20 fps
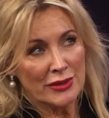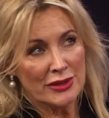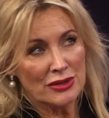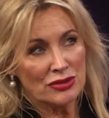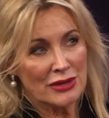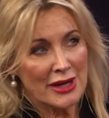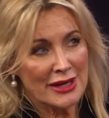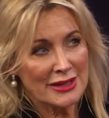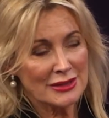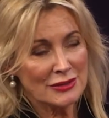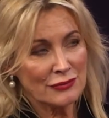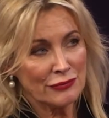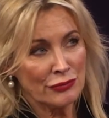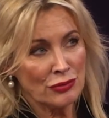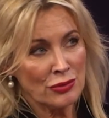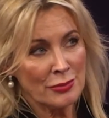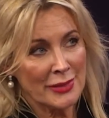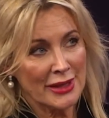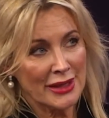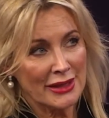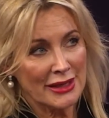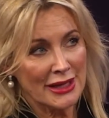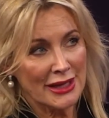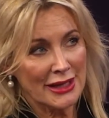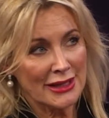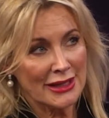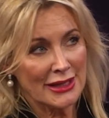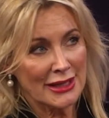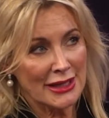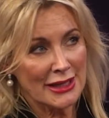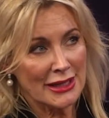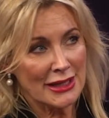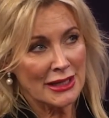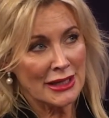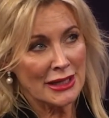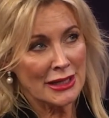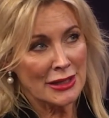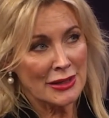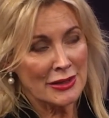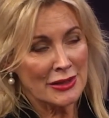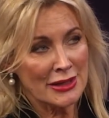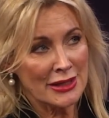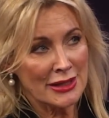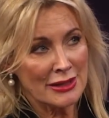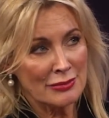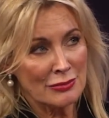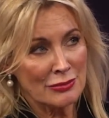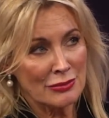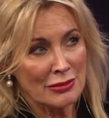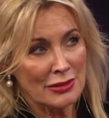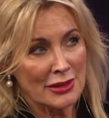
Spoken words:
transforming, then I get then